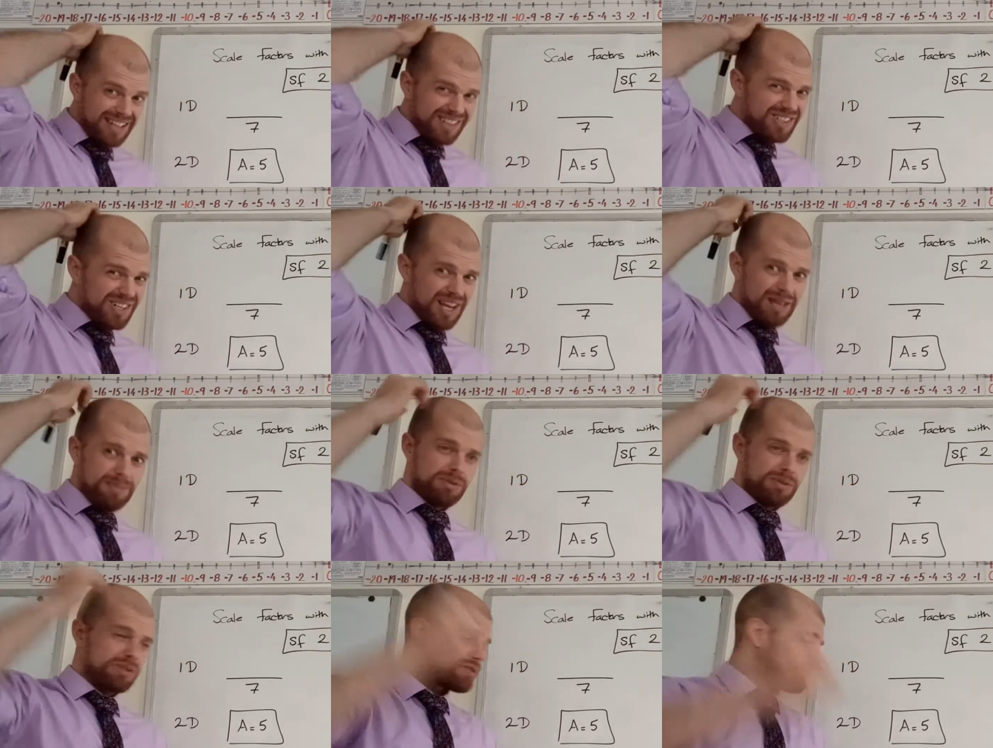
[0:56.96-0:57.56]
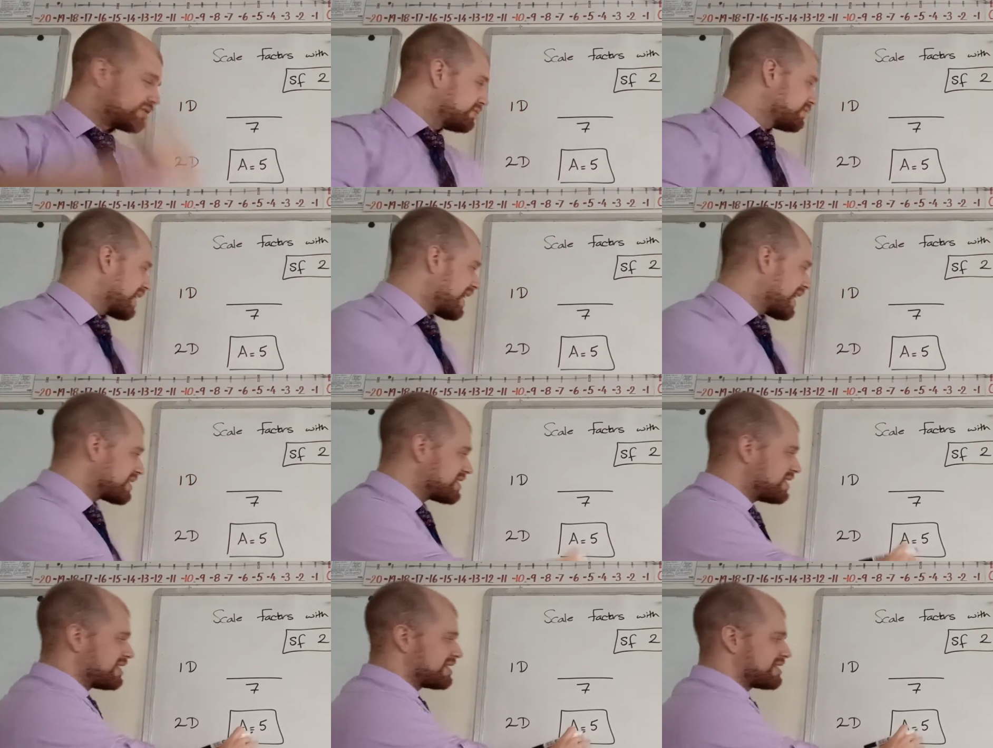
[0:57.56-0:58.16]
shape at all, and
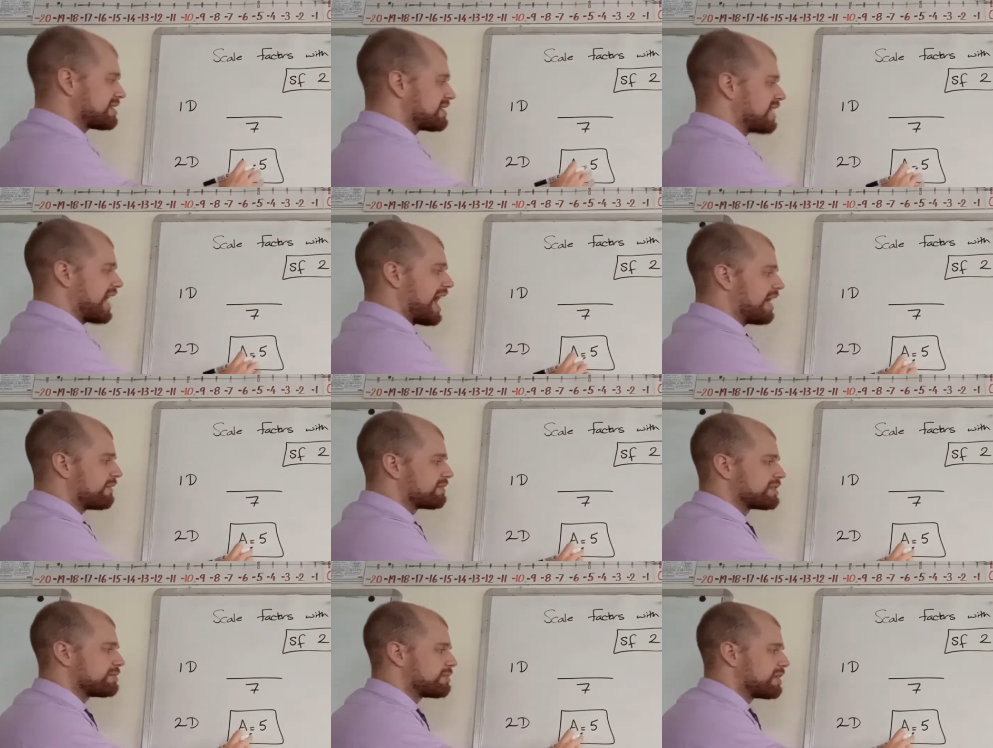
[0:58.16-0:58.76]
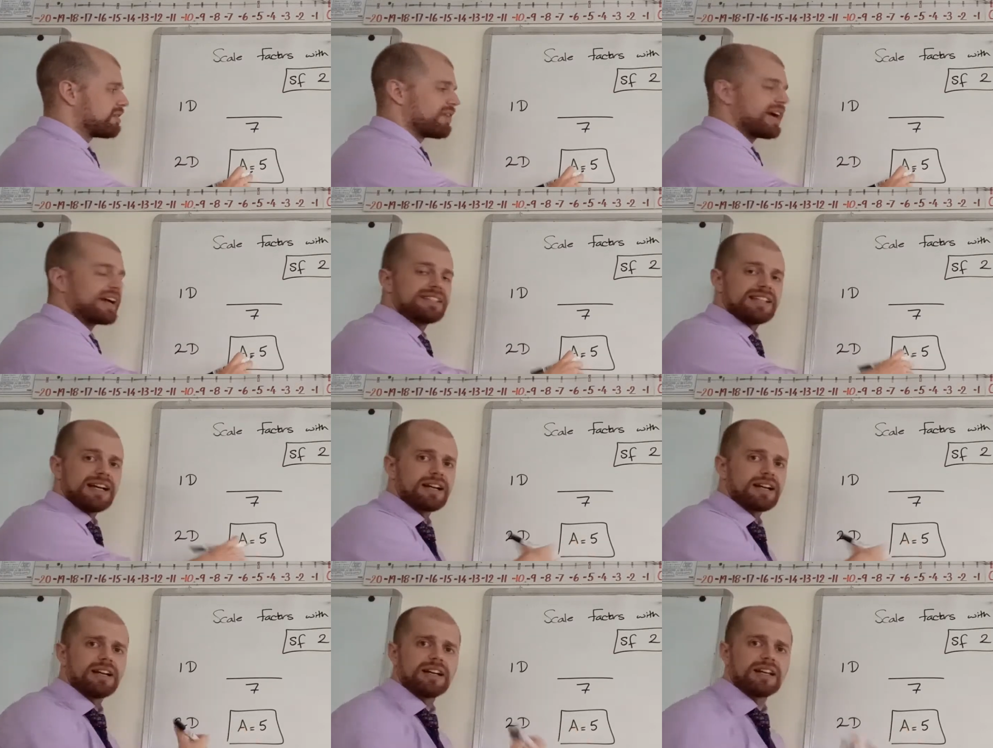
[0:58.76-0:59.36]
actually this doesn't have to be a
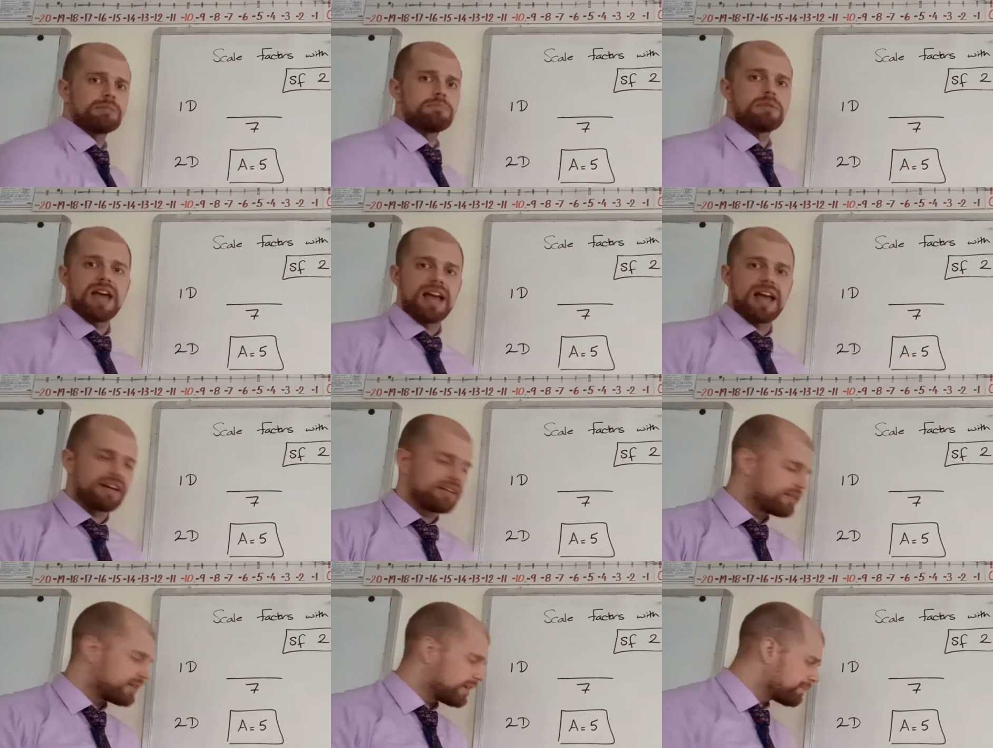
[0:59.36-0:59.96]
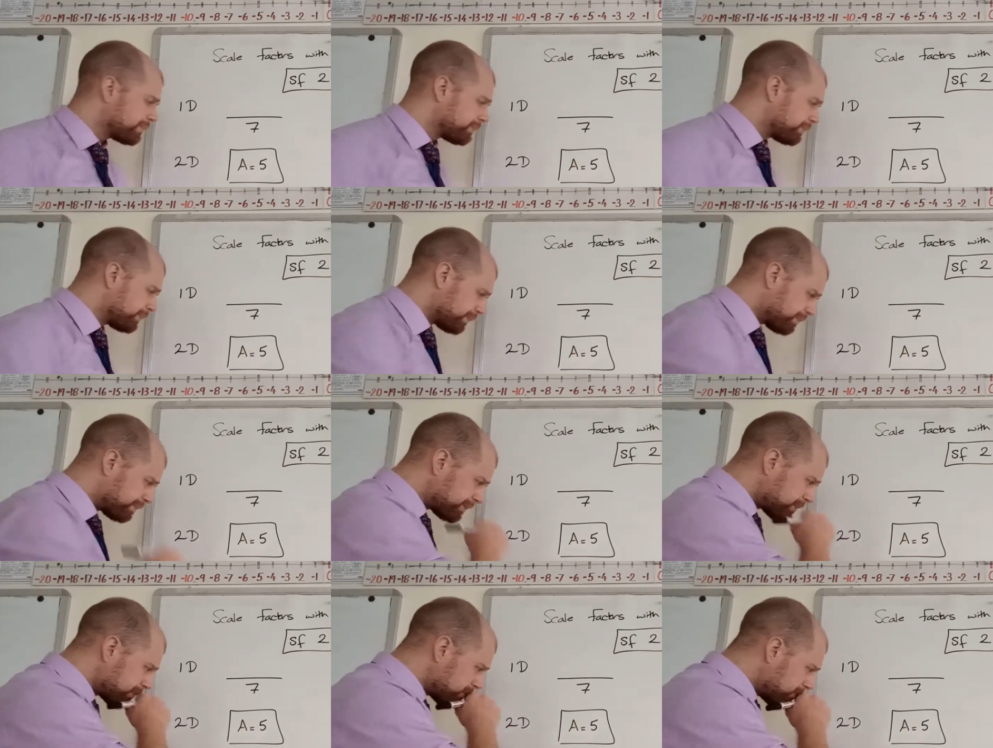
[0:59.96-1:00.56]
rectangle, it can be anything.
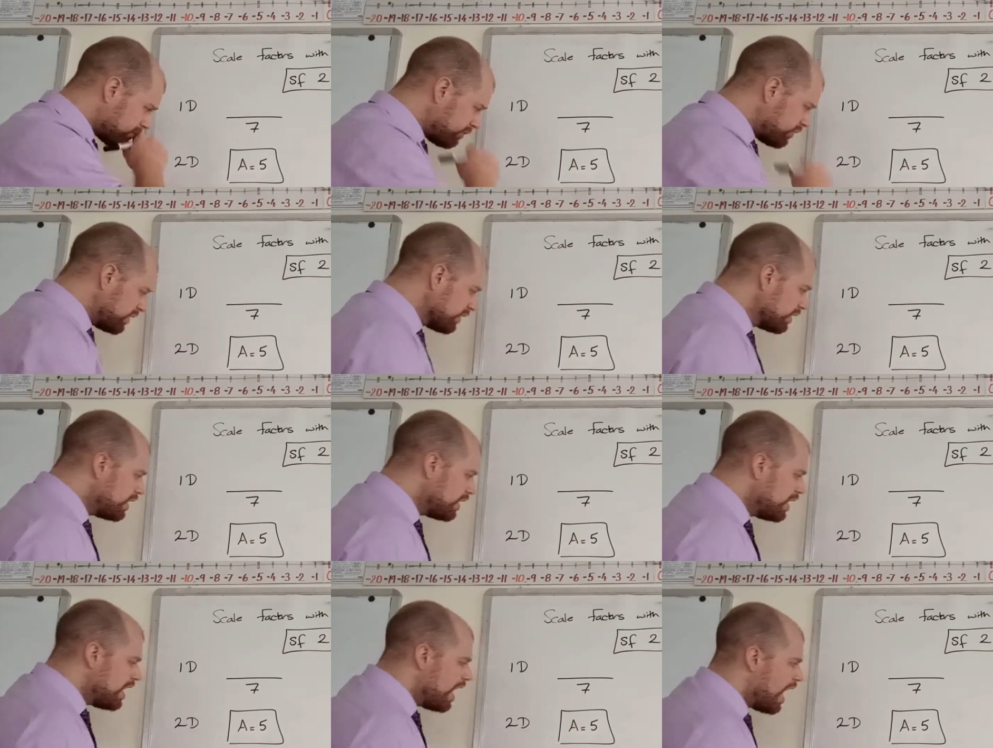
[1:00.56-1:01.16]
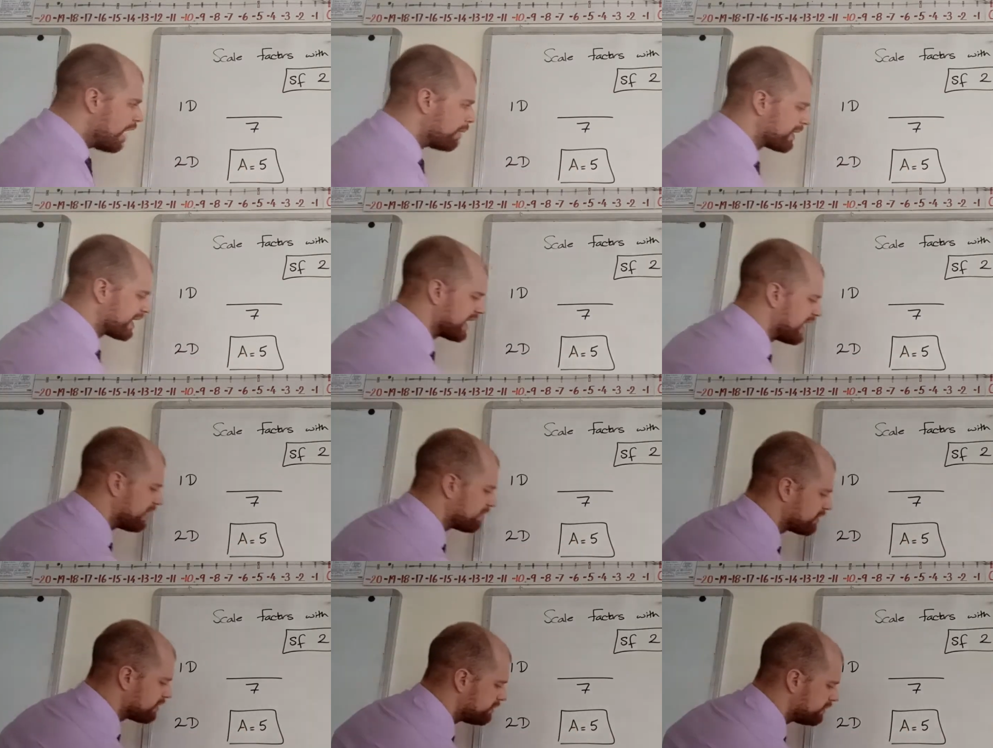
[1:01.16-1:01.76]
And we're going
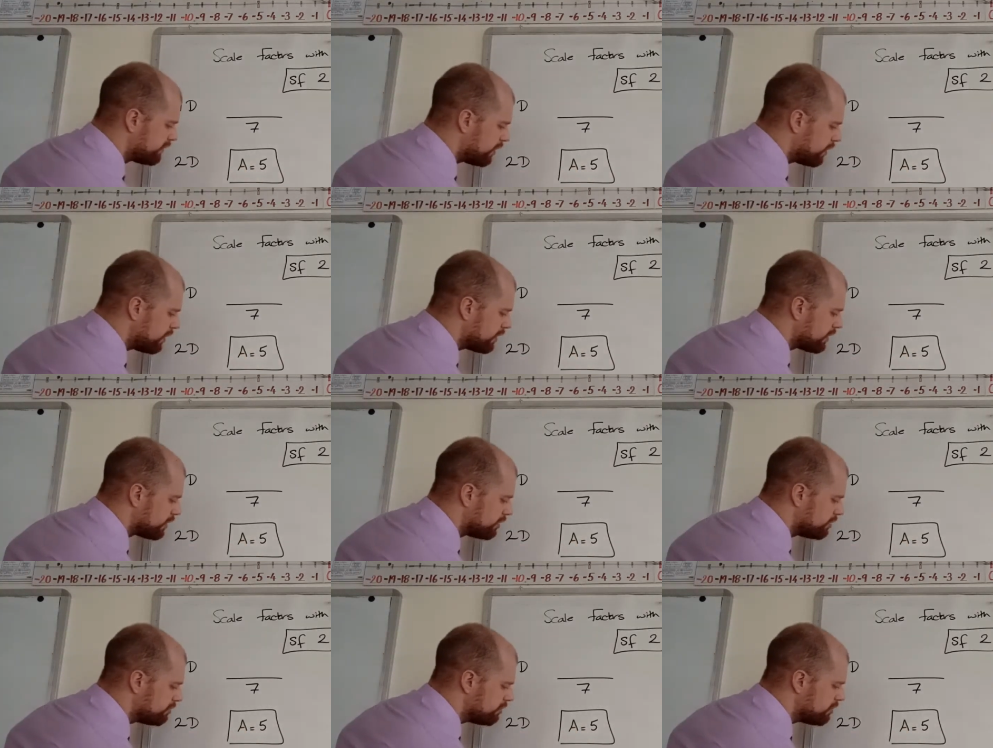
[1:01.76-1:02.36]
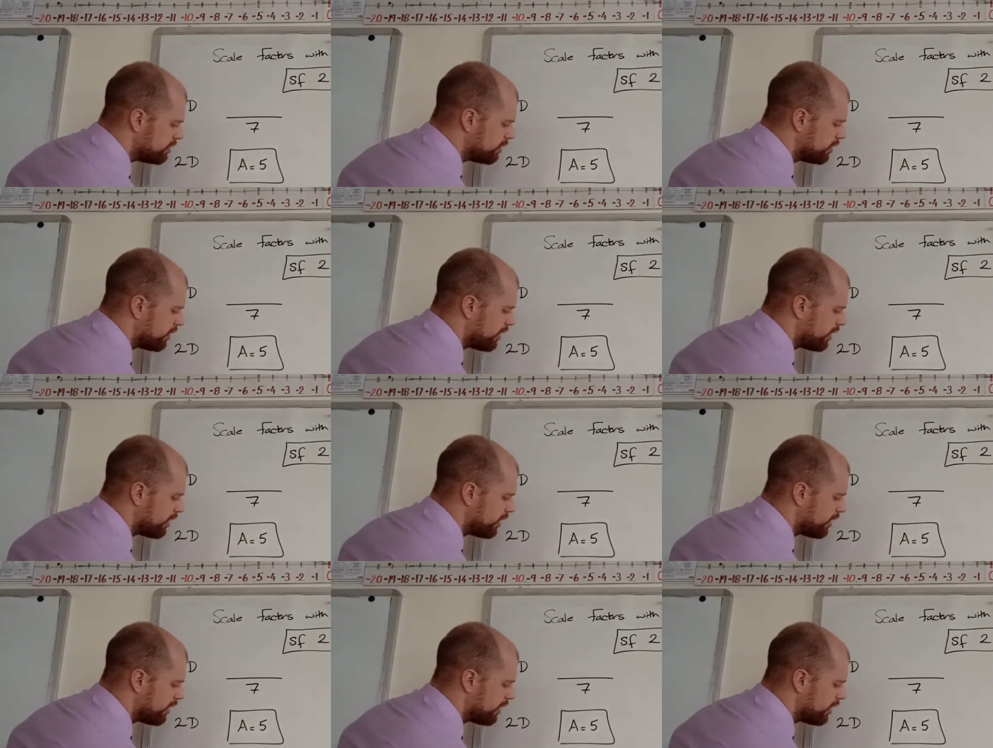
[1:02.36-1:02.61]
to have the volume